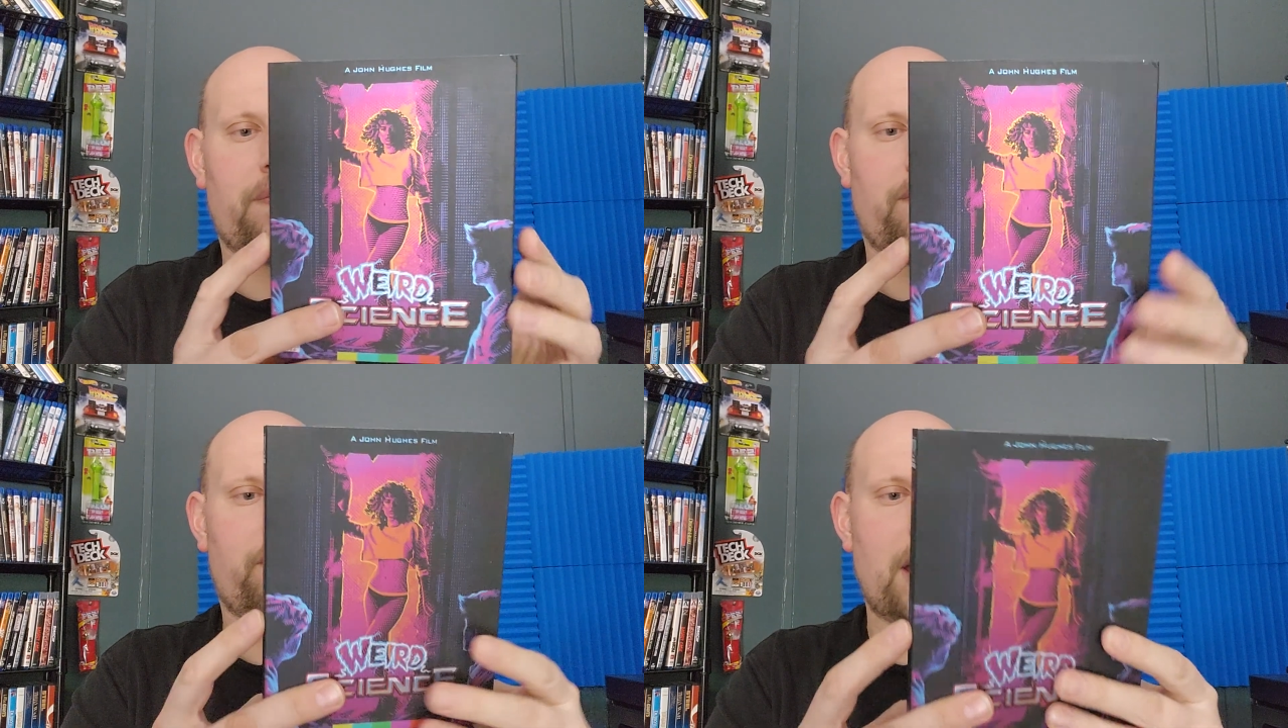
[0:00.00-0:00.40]

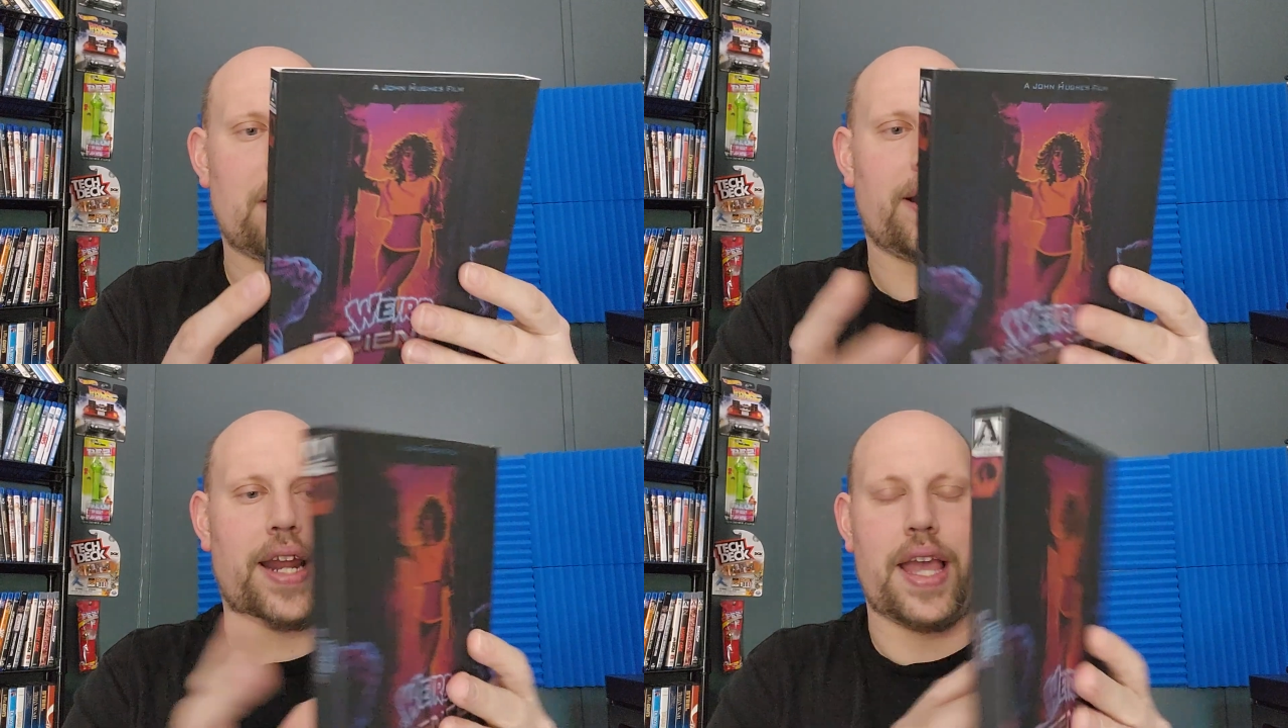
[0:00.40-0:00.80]

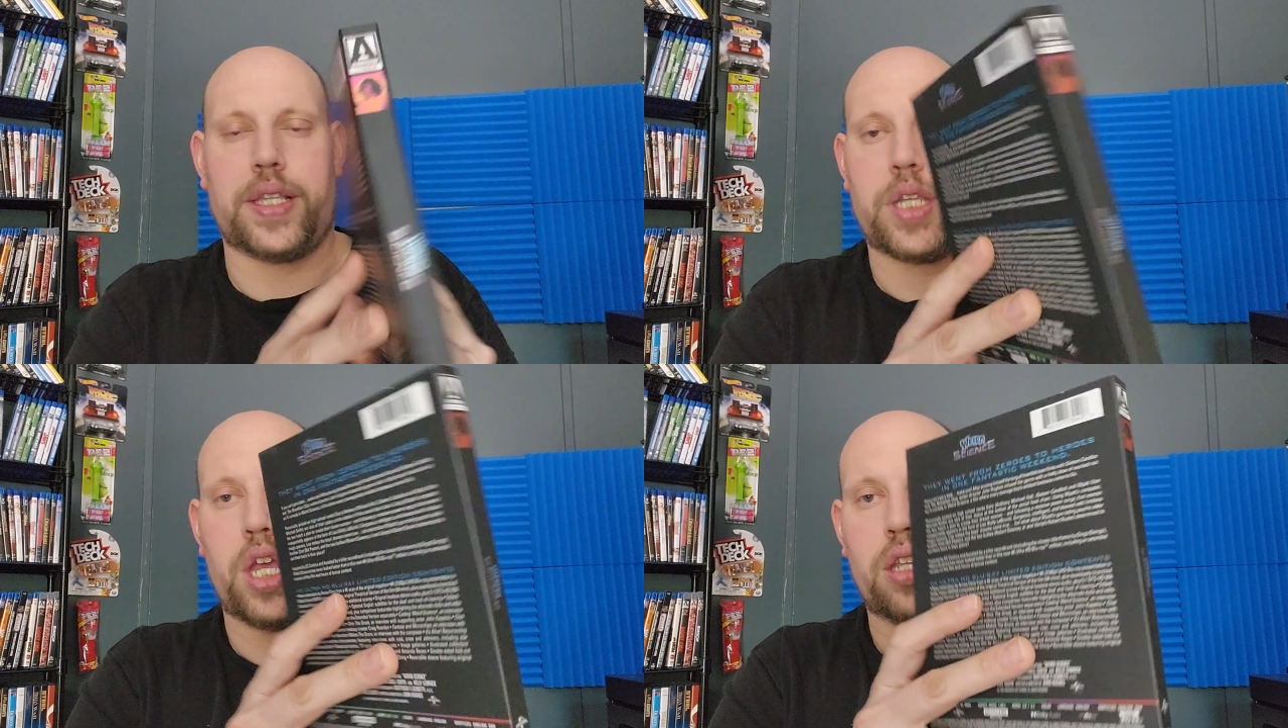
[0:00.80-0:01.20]
Very
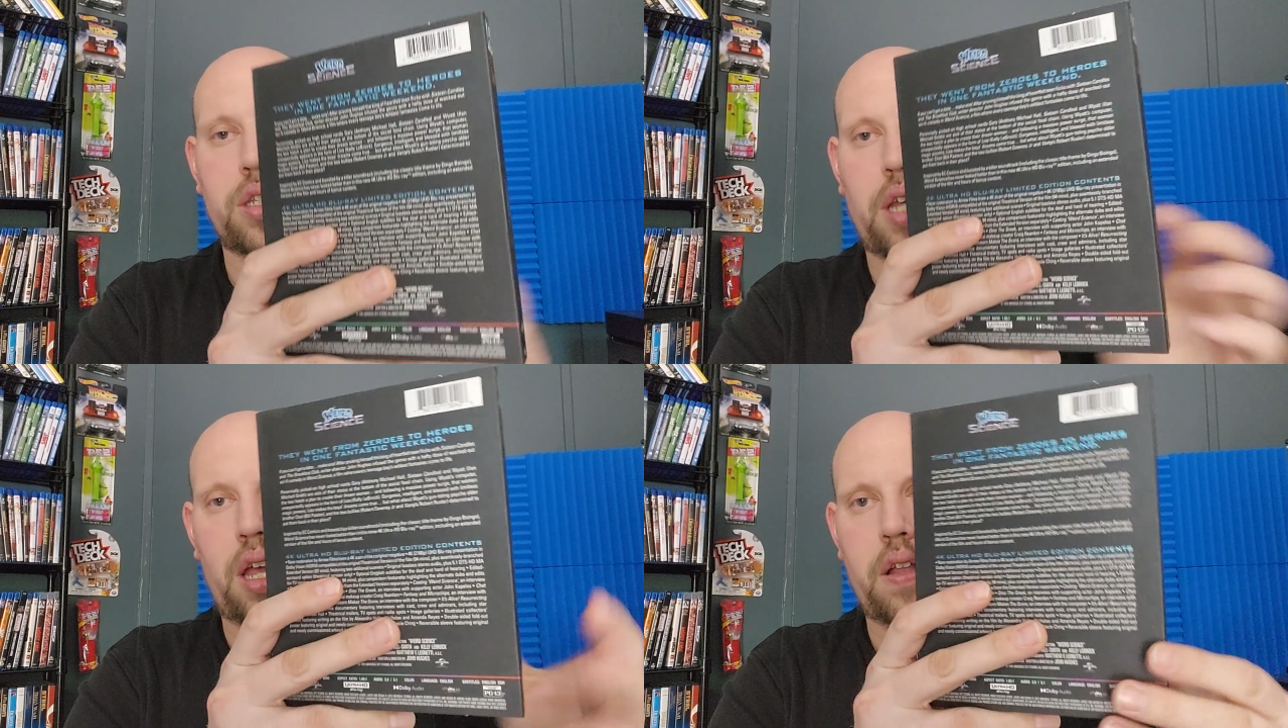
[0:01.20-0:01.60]
nice.
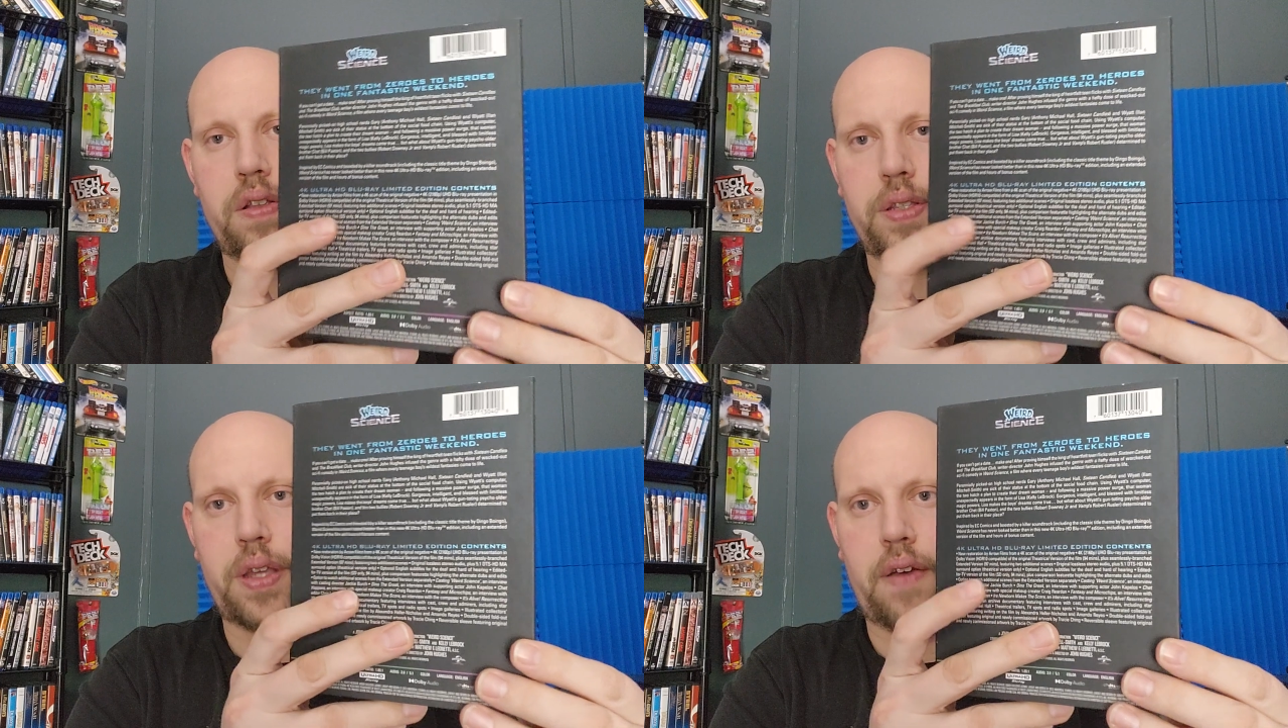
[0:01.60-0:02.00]

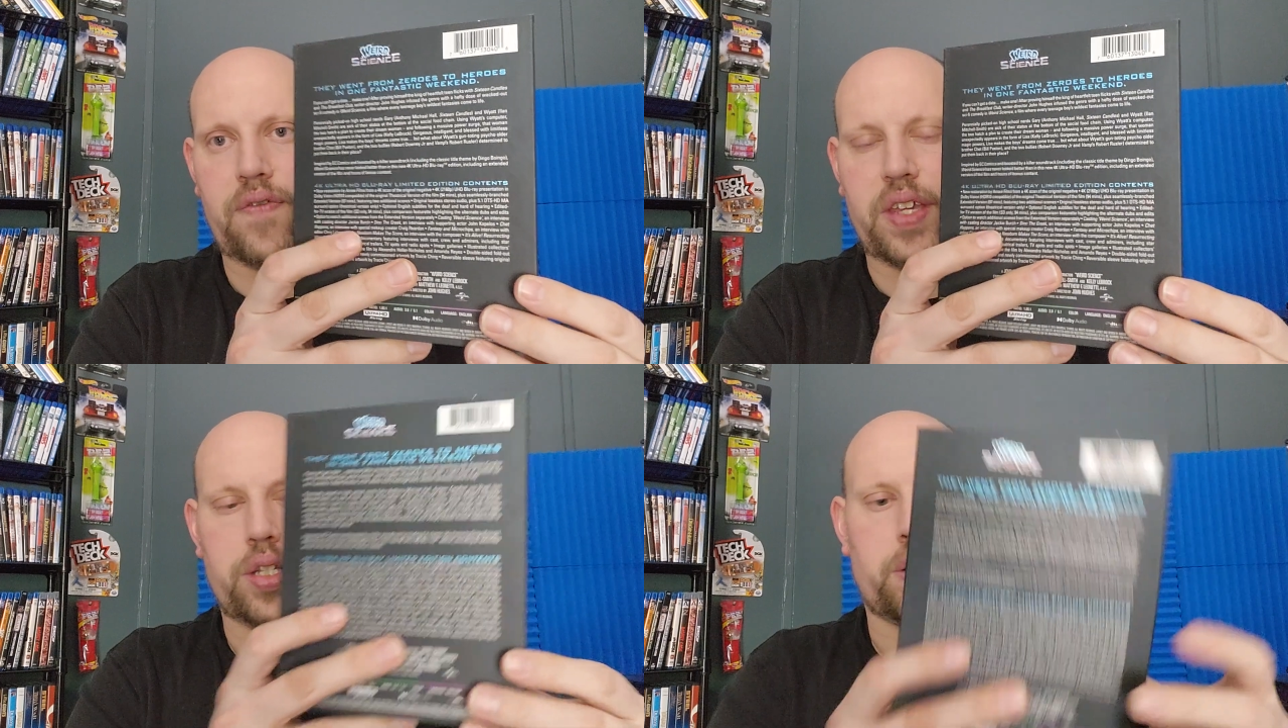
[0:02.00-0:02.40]
Tons of
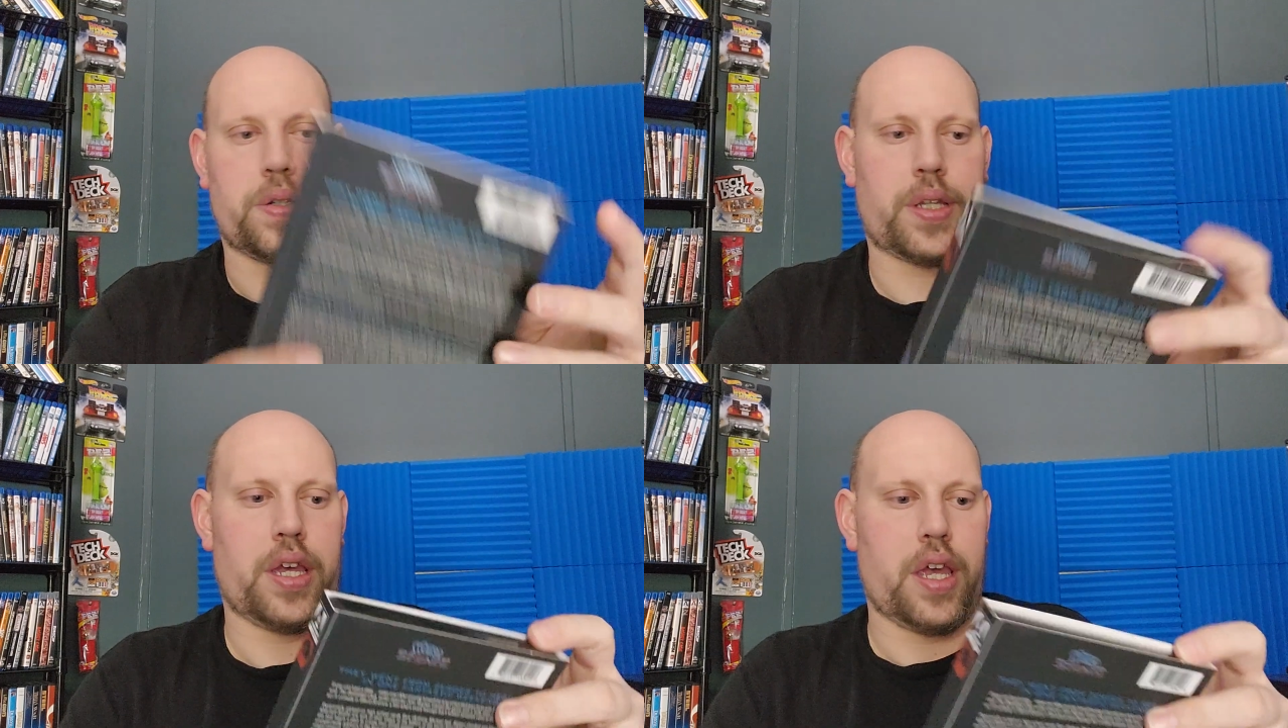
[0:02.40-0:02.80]
features.